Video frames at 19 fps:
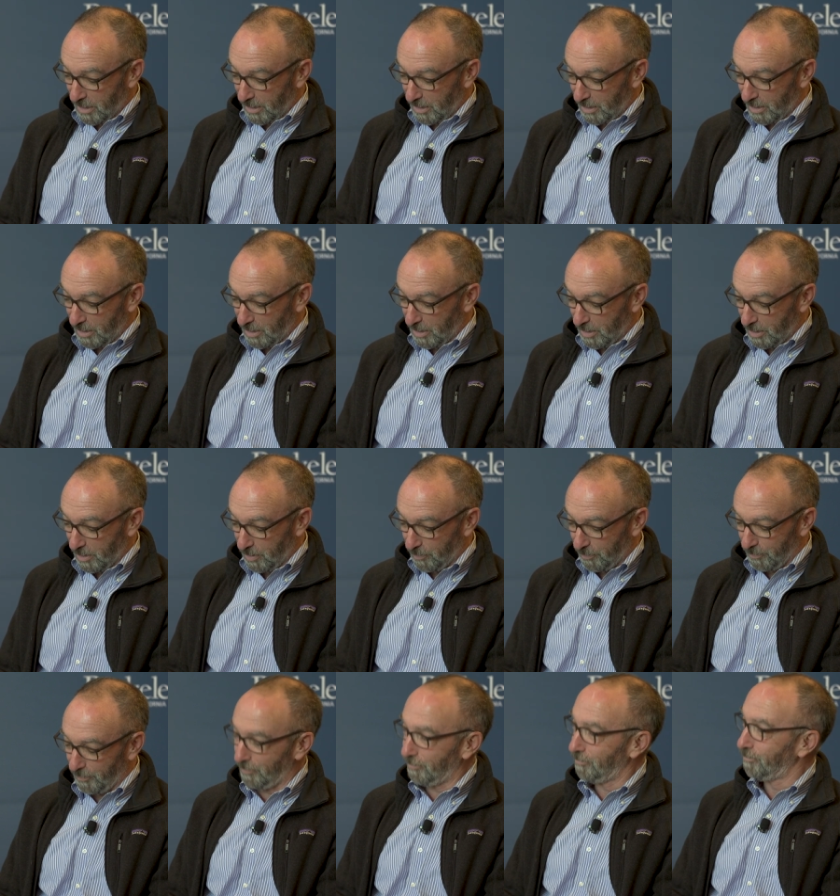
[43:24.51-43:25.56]

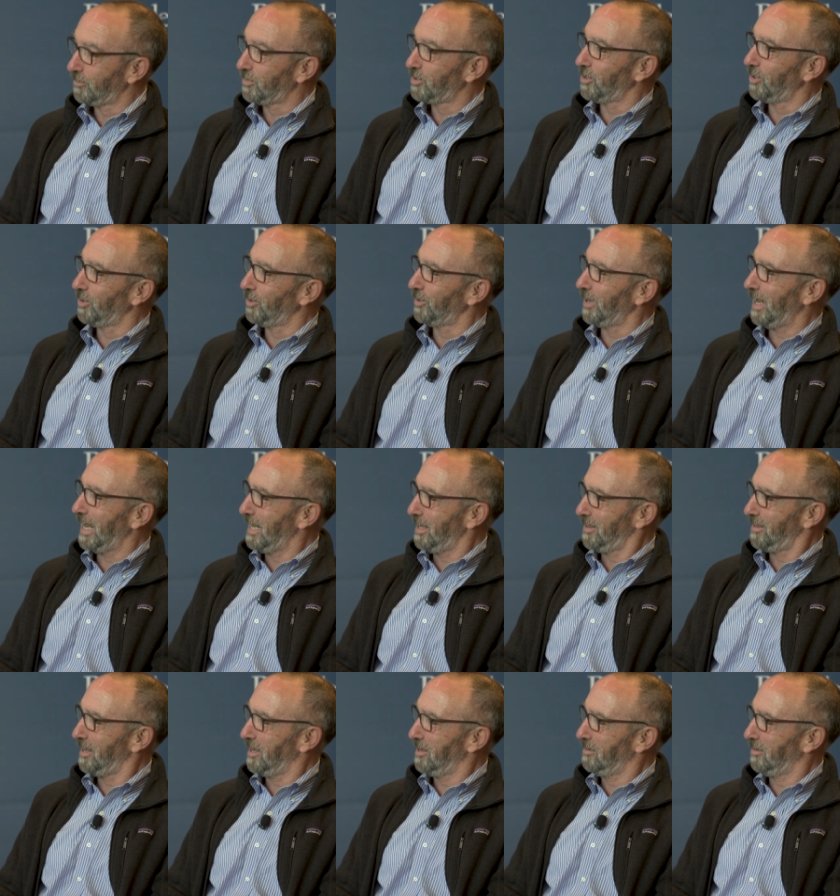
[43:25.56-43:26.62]
Um, so
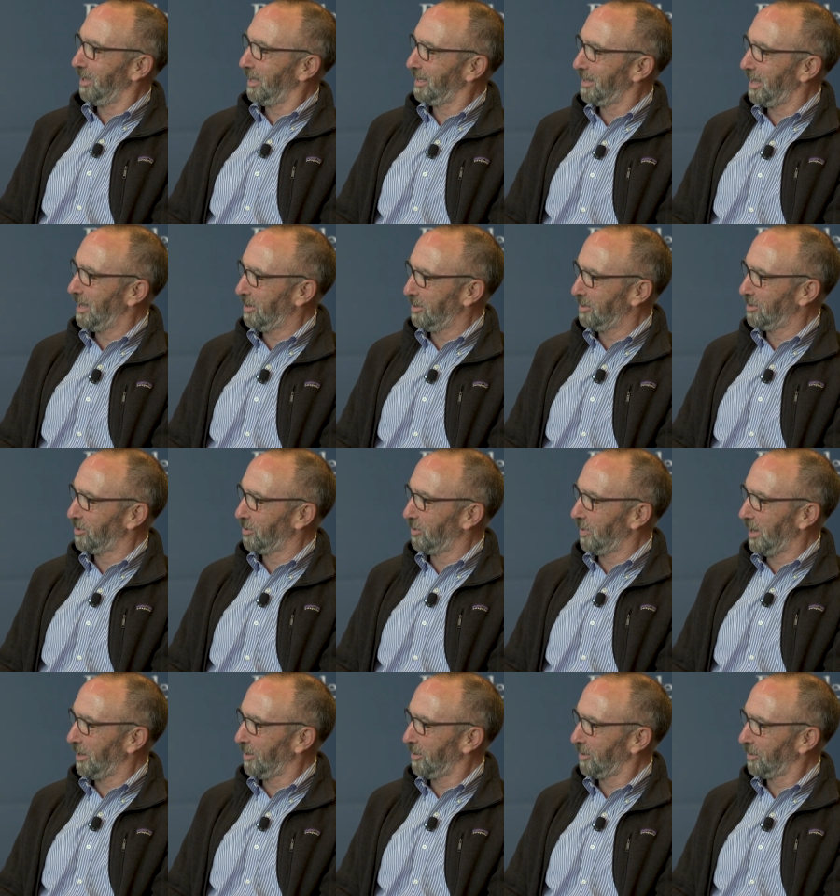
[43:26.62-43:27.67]
anything like that on your
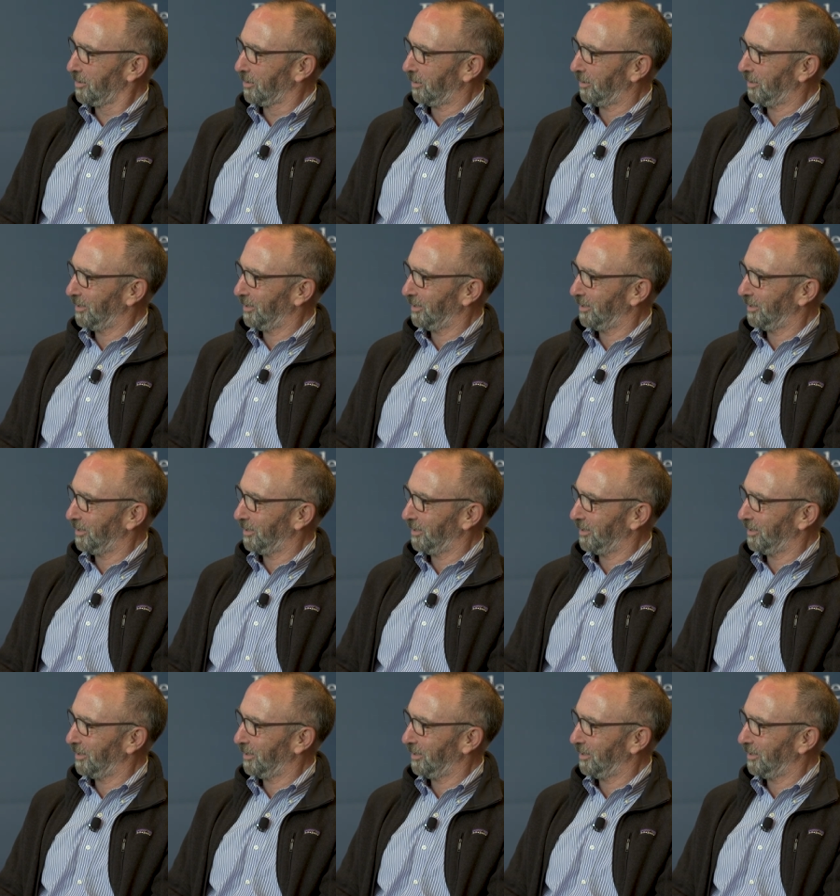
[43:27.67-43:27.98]
radar?